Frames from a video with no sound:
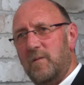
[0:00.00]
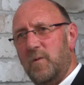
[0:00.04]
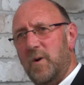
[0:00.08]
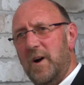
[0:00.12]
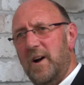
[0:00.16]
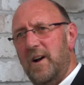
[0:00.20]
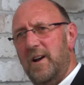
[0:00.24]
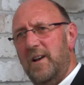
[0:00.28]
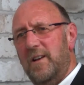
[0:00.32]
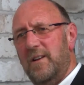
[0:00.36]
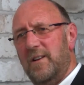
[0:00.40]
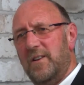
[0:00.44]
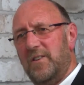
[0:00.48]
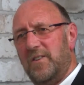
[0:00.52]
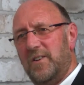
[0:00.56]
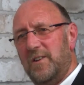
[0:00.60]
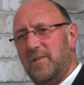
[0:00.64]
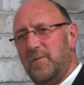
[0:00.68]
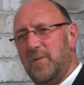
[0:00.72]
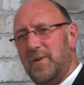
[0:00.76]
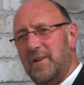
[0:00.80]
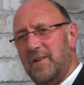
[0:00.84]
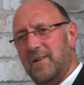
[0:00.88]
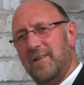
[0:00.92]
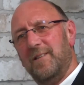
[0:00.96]
why? I
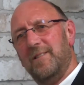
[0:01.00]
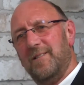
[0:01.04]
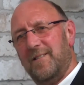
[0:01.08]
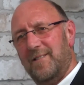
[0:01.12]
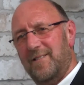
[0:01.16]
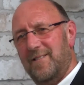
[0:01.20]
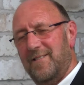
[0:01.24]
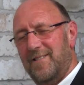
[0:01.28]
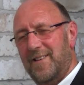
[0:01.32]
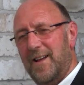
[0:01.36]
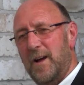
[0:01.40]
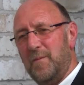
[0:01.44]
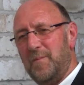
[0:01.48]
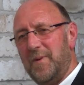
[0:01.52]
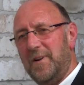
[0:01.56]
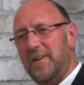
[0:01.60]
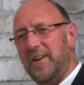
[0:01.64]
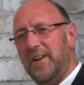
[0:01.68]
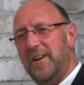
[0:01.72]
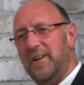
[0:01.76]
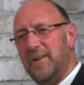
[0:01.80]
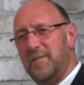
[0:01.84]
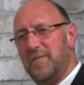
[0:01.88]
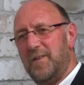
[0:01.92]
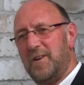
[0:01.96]
said, well,
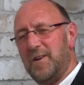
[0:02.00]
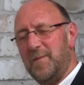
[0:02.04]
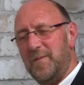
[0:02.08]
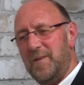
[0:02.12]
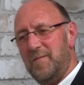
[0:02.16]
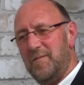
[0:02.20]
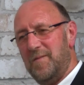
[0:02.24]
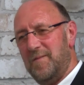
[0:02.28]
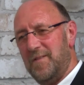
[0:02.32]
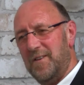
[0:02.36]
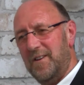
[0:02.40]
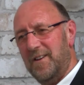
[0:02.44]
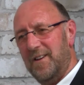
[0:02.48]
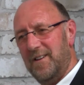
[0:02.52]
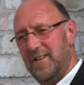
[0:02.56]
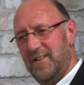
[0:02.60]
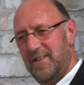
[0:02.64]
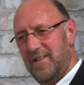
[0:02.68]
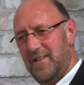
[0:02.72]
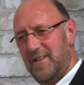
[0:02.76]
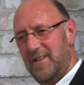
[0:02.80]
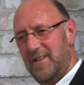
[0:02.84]
Aberdeen have come in for you.